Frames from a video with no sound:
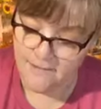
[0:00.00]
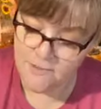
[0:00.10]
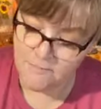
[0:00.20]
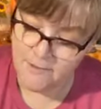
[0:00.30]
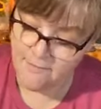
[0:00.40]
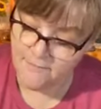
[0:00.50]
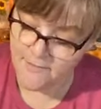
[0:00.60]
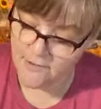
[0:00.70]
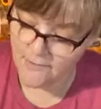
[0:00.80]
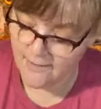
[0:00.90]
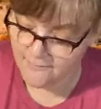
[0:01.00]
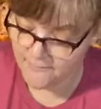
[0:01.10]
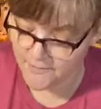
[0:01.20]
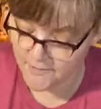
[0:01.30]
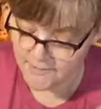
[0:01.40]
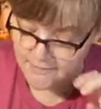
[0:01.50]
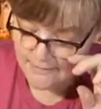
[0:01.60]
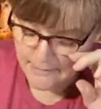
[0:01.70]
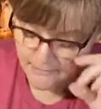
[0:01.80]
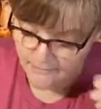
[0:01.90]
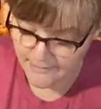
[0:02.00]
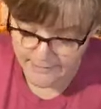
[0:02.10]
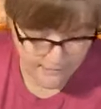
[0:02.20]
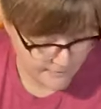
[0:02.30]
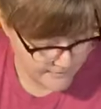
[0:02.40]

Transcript: This would be a fun craft for, you know, like